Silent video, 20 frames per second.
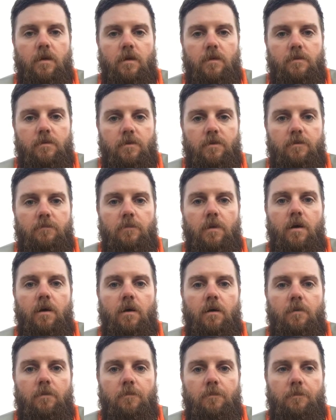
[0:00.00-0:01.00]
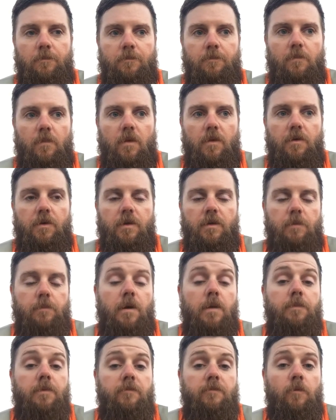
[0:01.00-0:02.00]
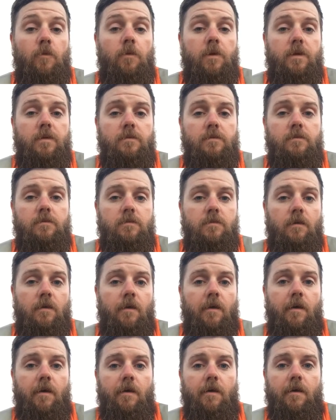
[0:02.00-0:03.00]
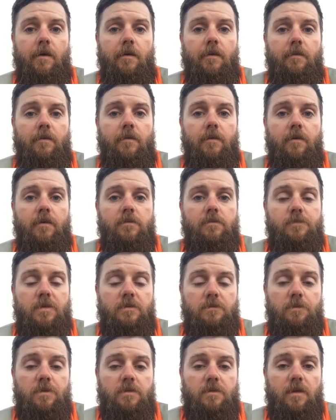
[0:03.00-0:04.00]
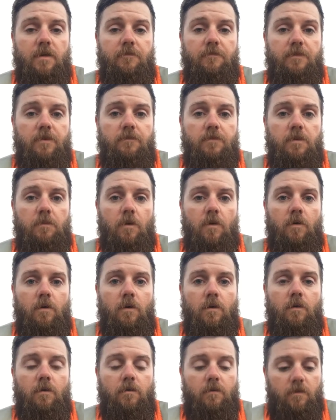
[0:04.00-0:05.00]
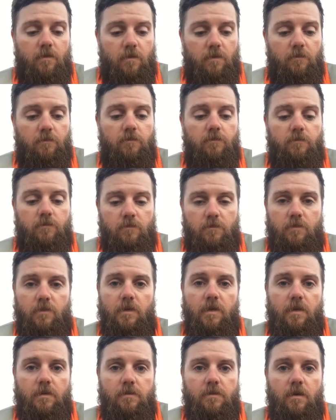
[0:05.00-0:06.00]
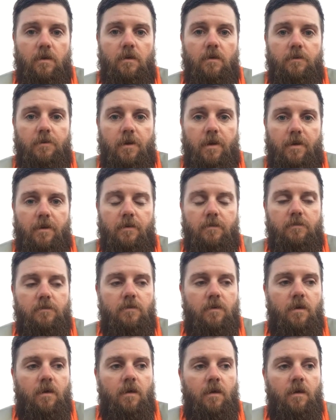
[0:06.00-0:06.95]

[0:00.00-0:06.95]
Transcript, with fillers: that's a good buck. And you get them upper 40s, and uh, especially pushing that 50 mark, you know, you got a stud on your hands.